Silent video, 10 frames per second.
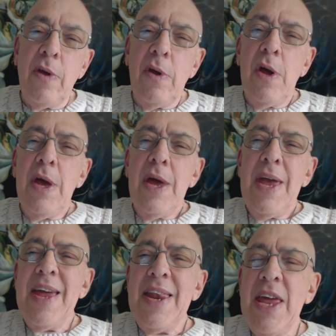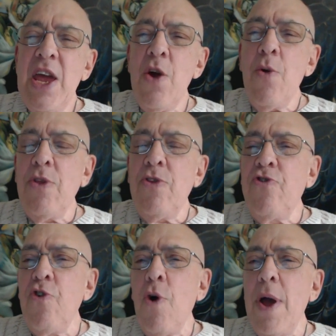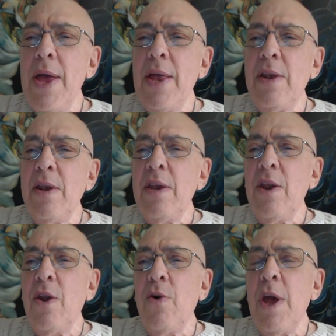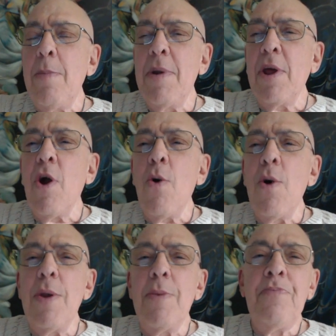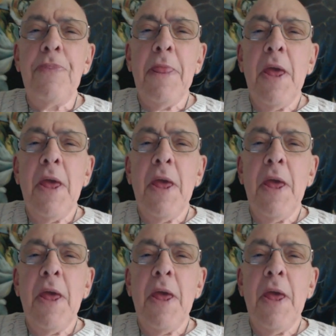the inherent joy in keeping it going,